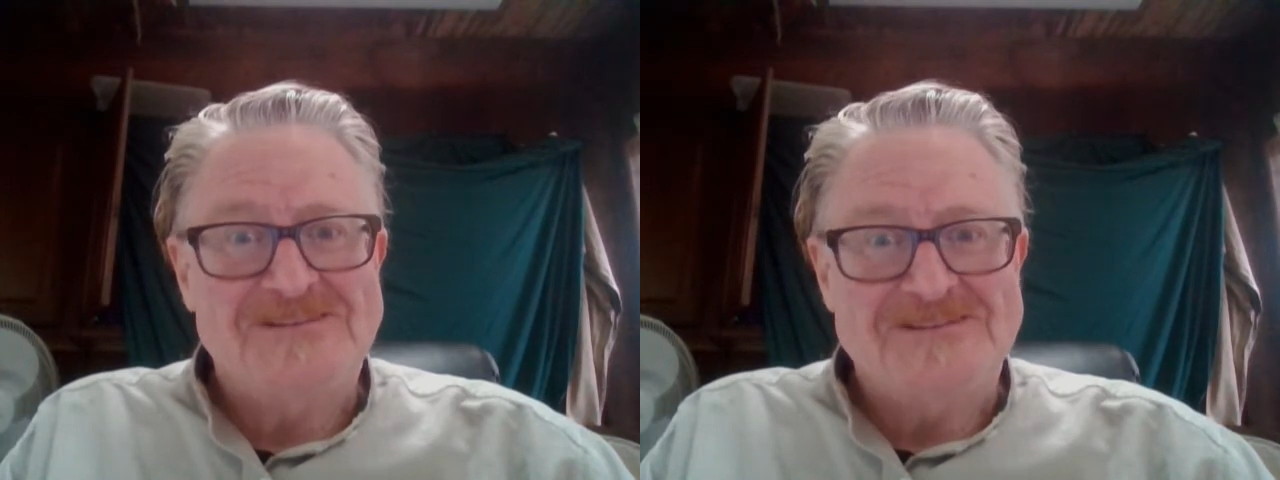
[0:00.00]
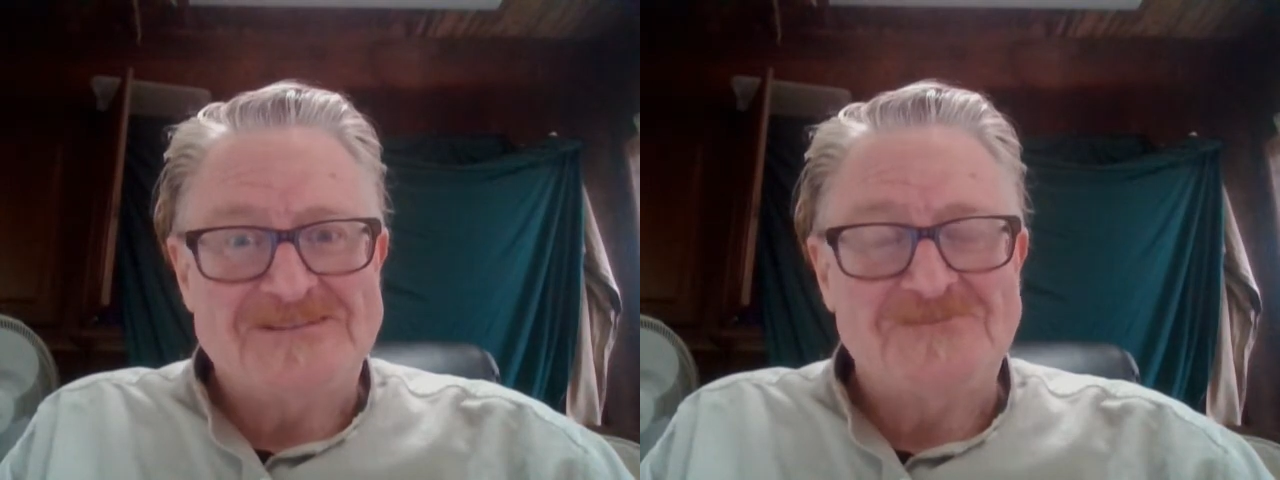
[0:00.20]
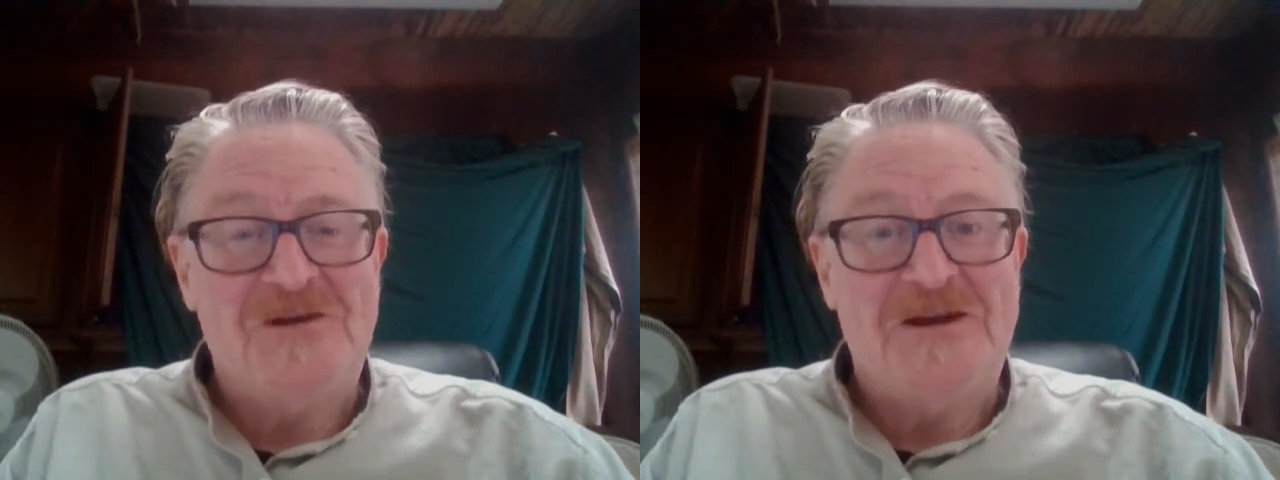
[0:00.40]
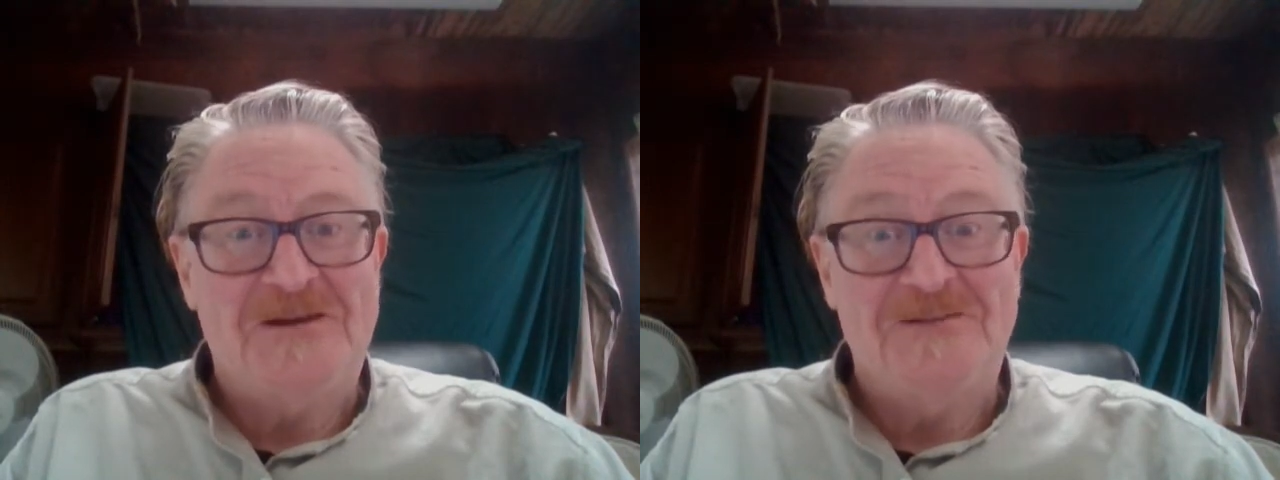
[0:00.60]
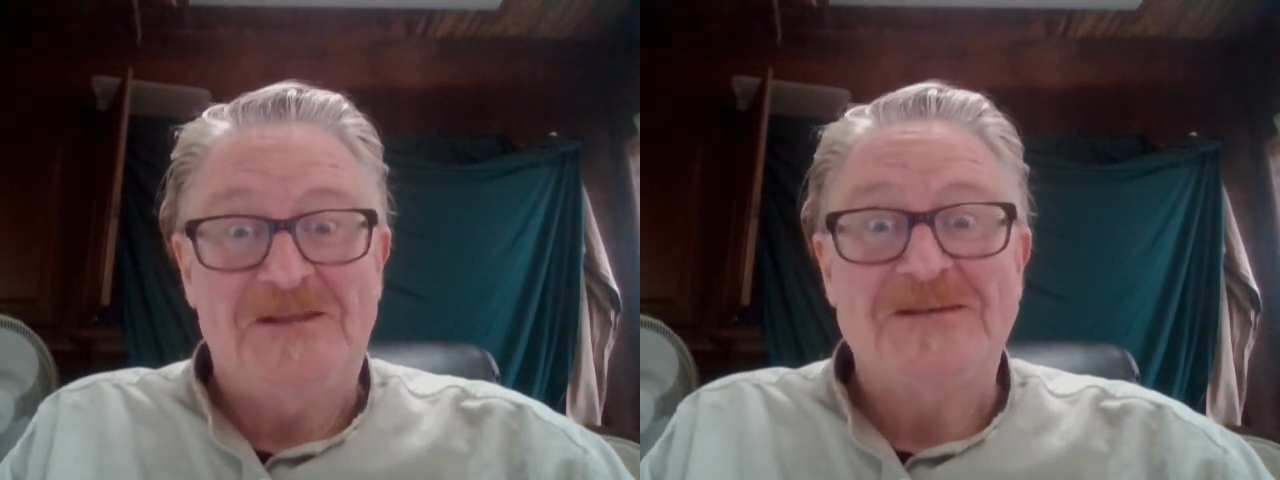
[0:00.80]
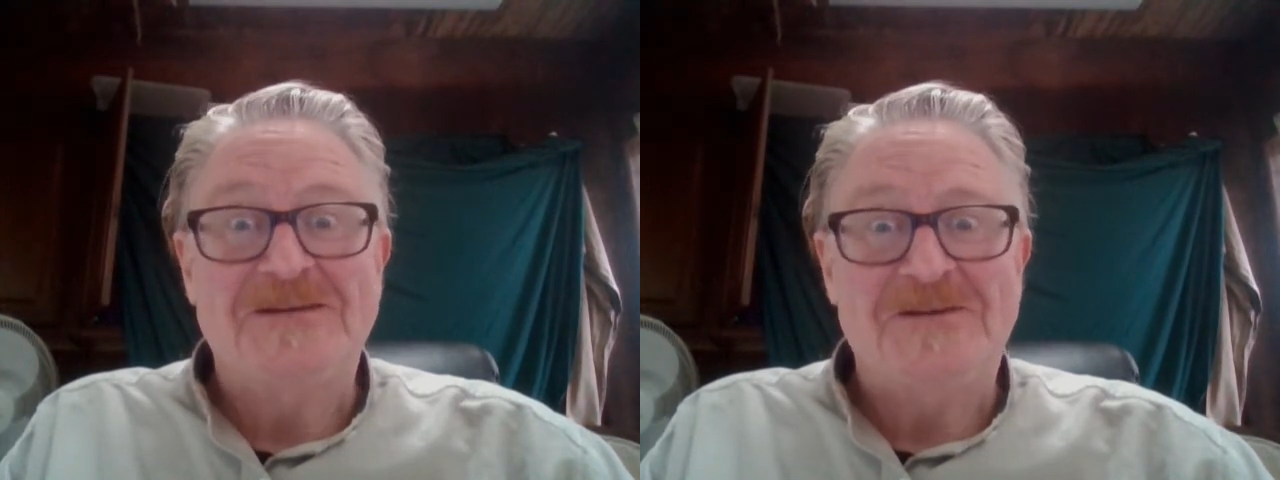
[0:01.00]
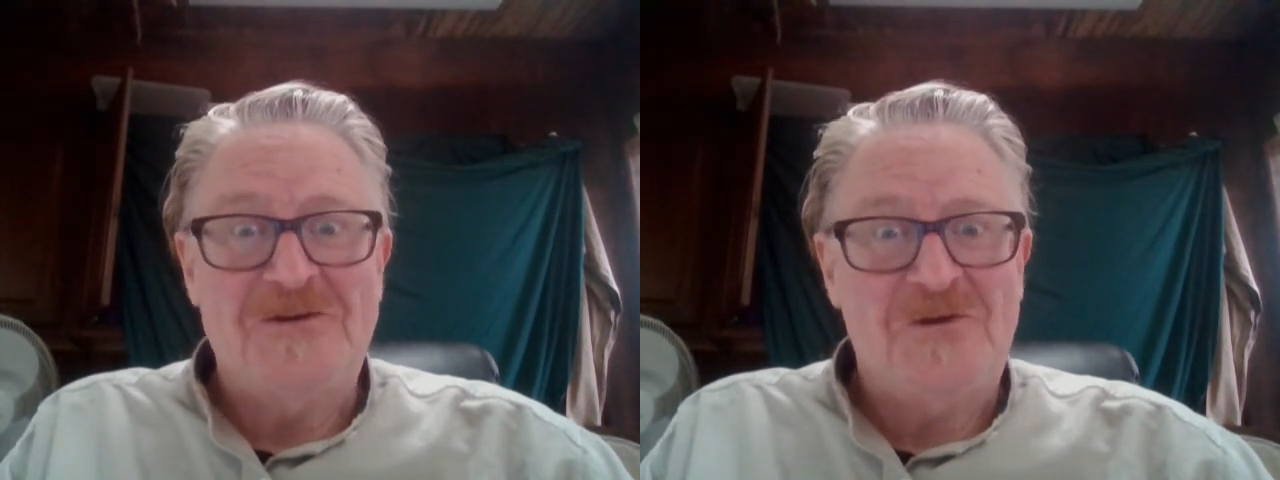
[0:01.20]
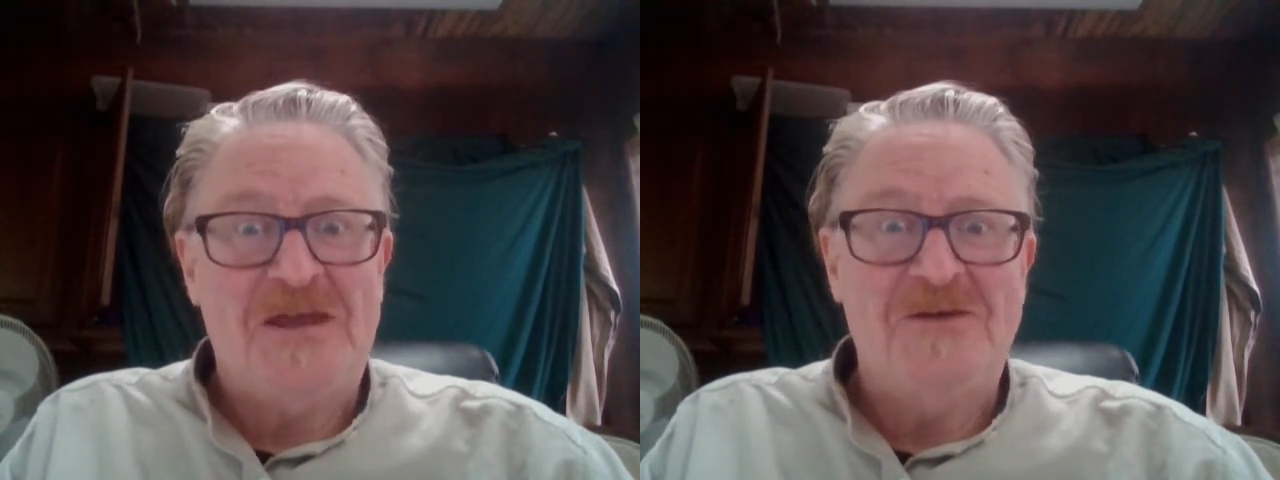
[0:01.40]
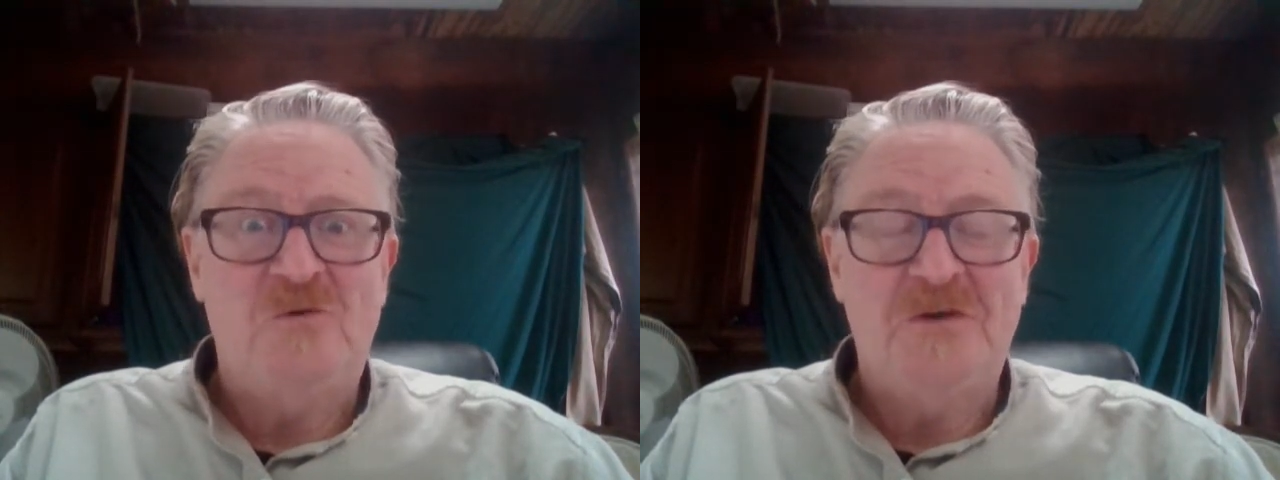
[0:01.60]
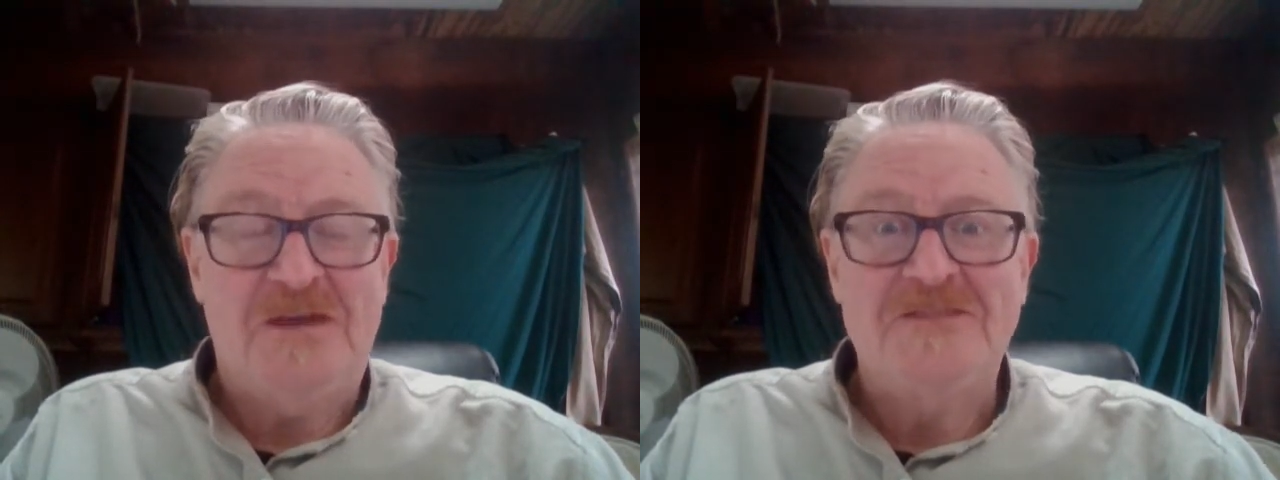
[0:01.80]
and smile like, okay,
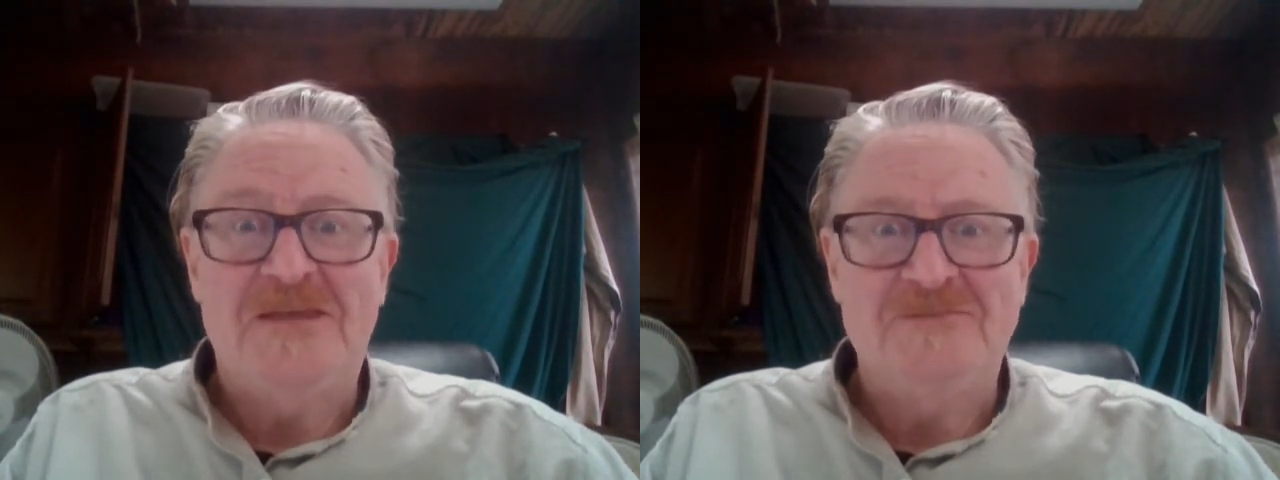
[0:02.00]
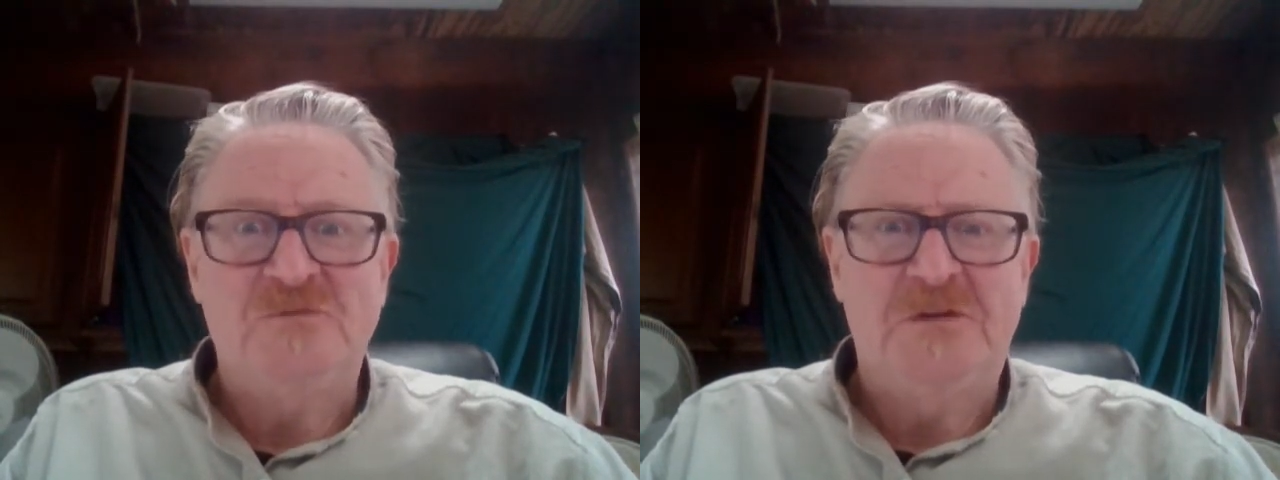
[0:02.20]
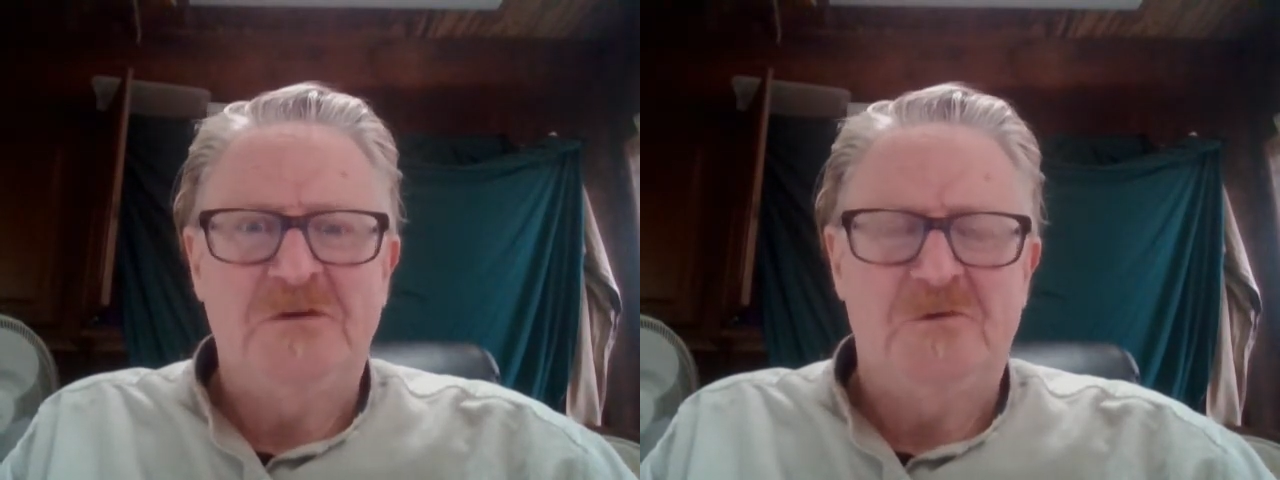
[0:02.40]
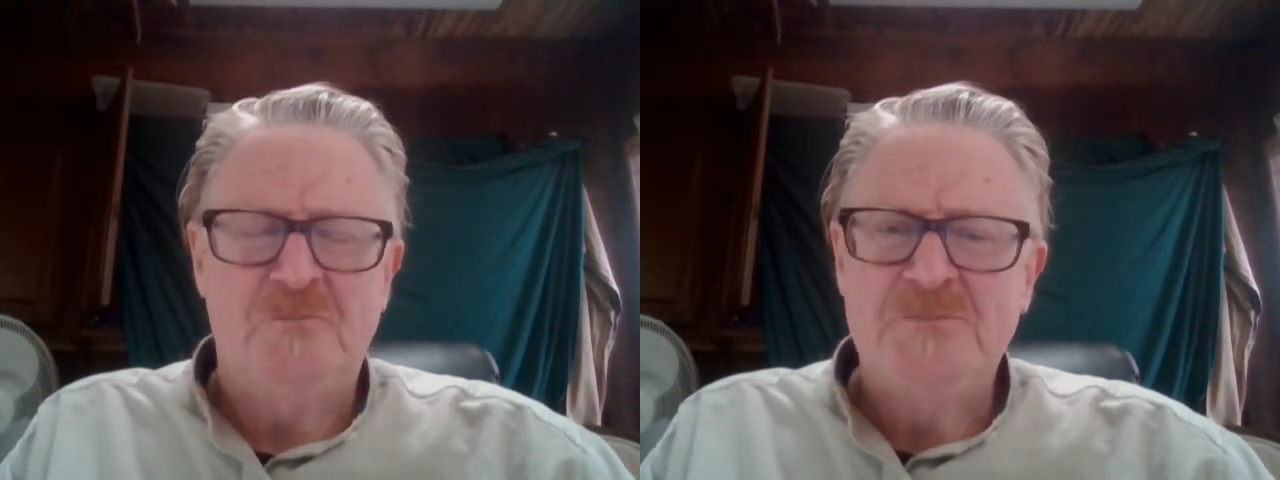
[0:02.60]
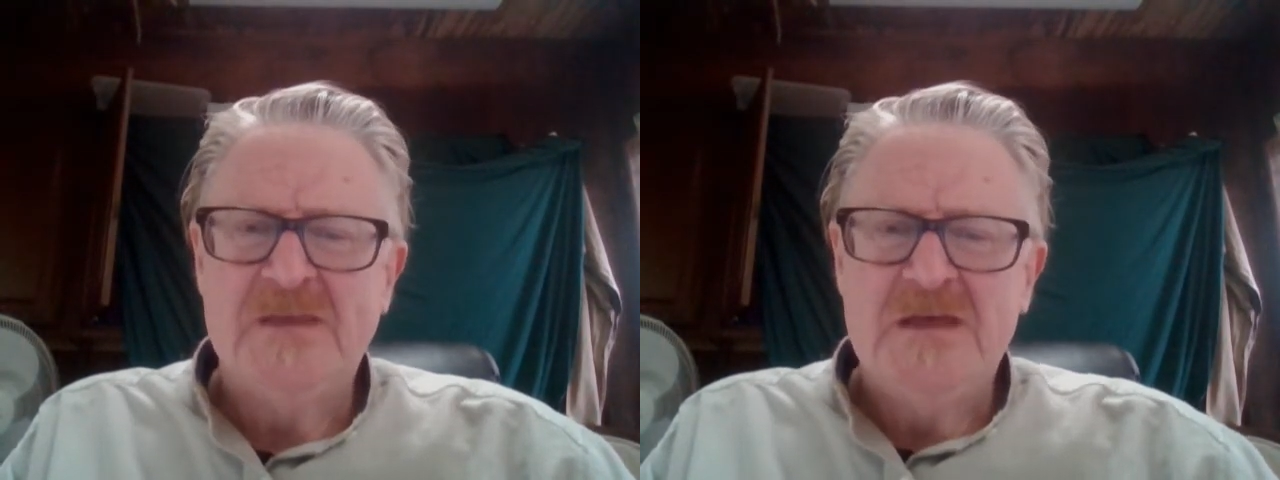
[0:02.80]
we'll get them too.